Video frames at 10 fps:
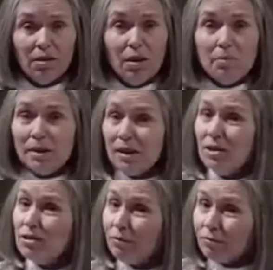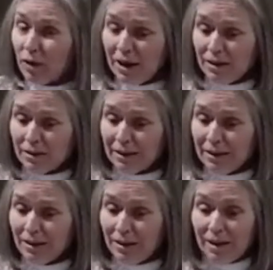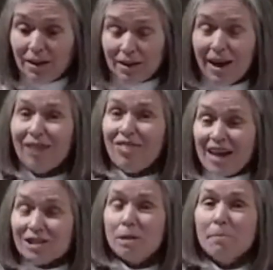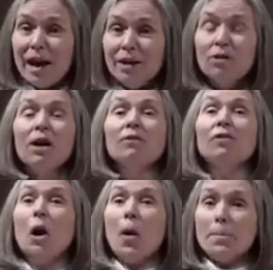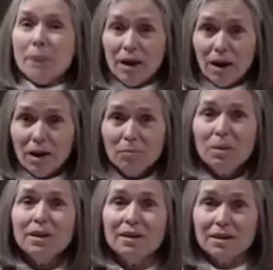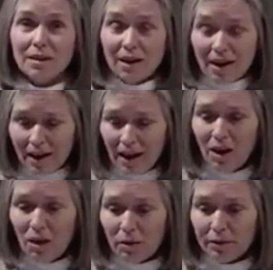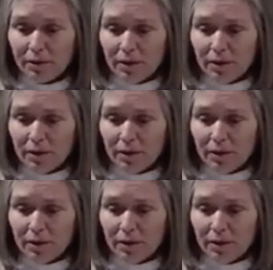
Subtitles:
because frankly, that's a matter of public health.